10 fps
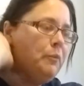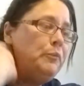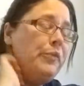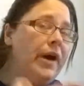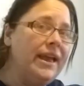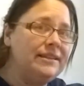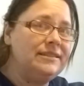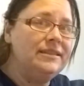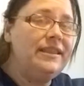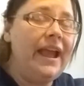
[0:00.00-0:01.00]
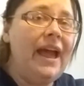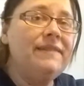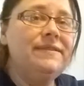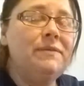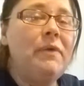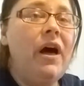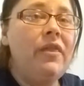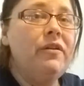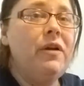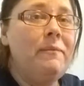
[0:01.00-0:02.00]
But they have some
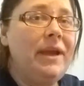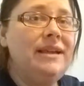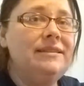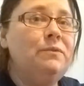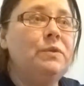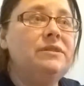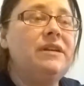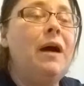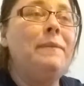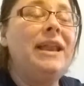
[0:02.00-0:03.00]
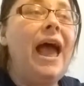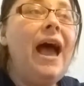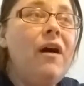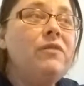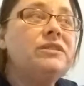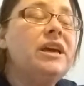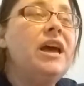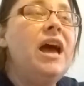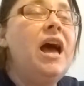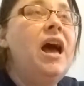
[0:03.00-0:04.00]
other amazing ones coming out.
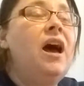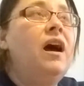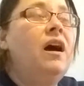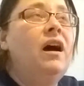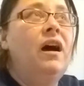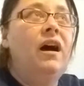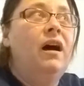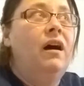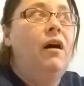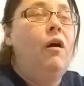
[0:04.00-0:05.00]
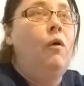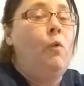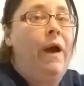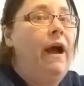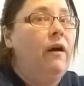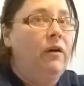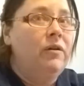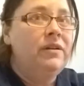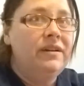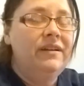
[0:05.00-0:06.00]
Oh, wow.
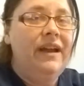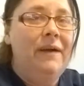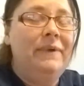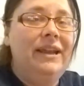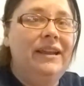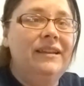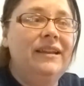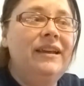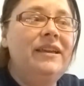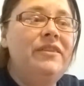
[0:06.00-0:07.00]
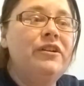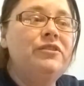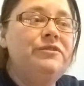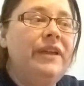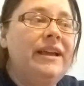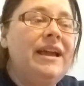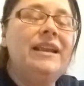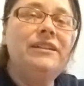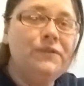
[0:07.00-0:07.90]
I mean, they're like kind of